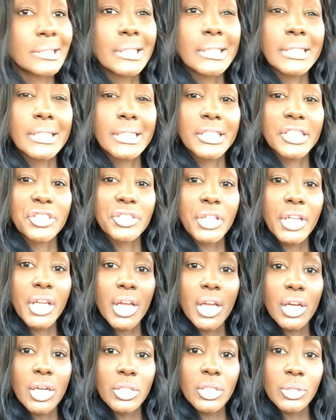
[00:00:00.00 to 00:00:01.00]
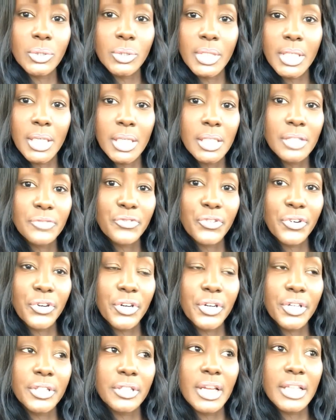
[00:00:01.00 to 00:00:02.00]
a year ago
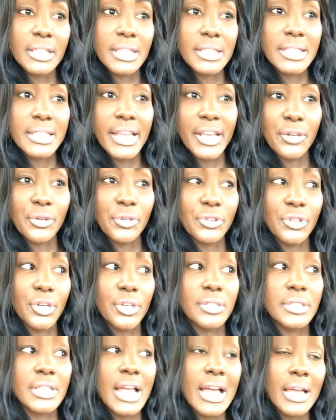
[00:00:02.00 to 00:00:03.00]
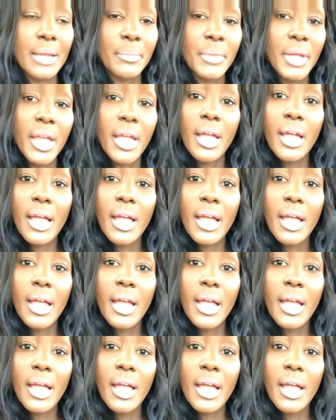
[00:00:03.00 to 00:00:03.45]
for the second or third time.